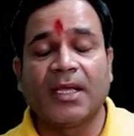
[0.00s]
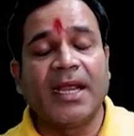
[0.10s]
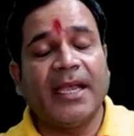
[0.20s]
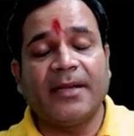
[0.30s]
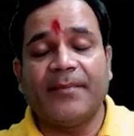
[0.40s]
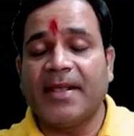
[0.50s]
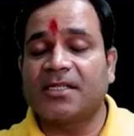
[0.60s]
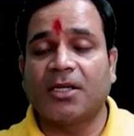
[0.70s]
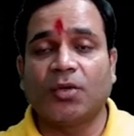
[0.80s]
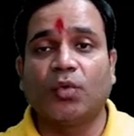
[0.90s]
It means the
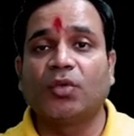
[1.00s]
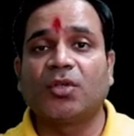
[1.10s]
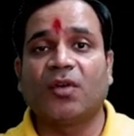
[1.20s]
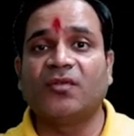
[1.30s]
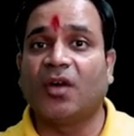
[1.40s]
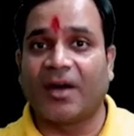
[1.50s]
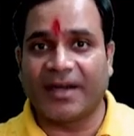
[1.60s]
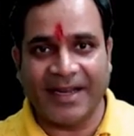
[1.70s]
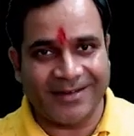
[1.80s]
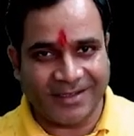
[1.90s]
growth of the
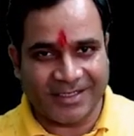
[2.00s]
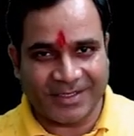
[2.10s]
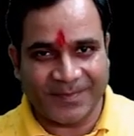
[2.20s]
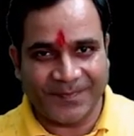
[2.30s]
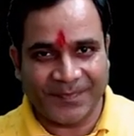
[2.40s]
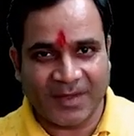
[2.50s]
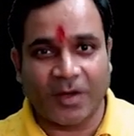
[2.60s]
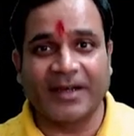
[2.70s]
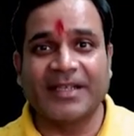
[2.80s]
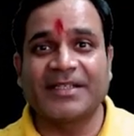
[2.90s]
organ also,
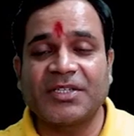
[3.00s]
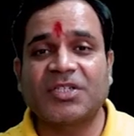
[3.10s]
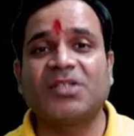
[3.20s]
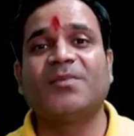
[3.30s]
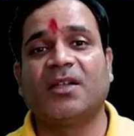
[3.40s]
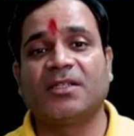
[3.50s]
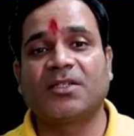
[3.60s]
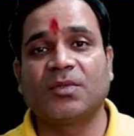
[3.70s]
organ system also.